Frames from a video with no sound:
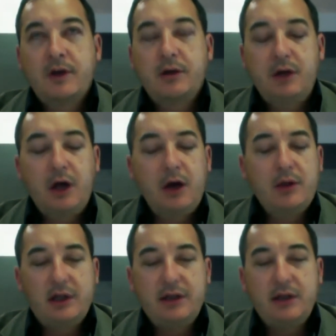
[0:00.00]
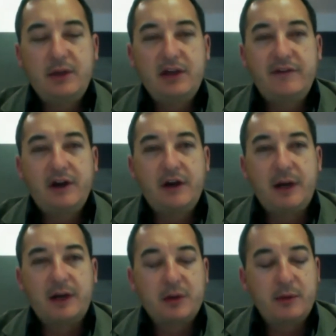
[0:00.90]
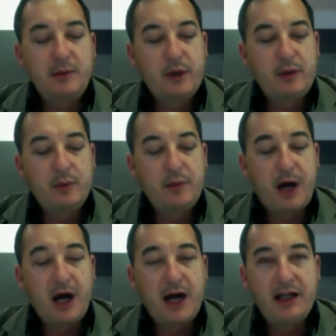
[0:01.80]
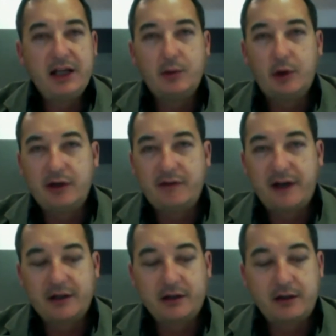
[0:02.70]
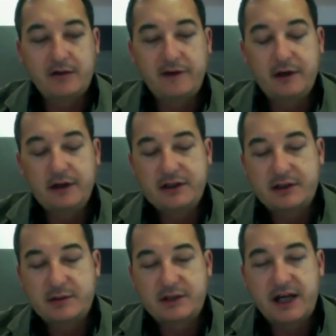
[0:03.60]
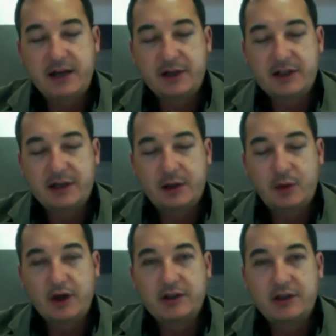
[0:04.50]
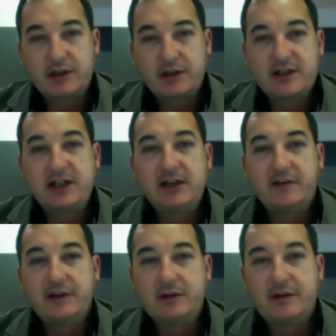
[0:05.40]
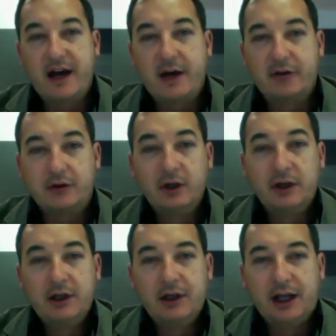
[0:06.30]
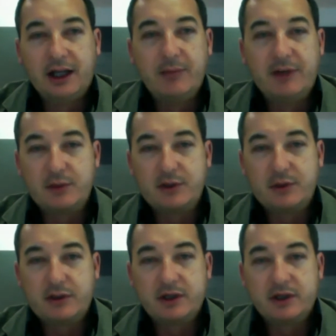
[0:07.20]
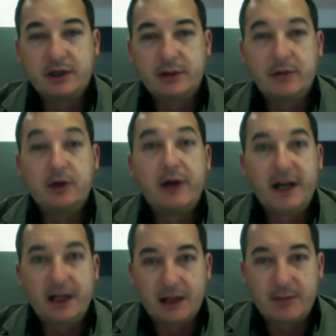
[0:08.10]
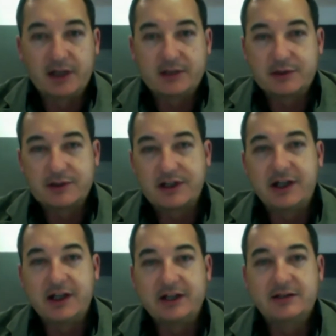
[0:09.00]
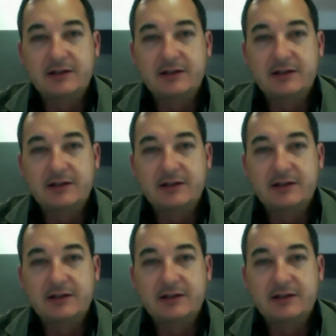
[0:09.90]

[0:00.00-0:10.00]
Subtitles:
No, it very much. I mean, we pioneered the work. In fact, the first stadium I said I worked on in Sydney for the 2000 Olympics, which was the Green Olympics, was Sydney's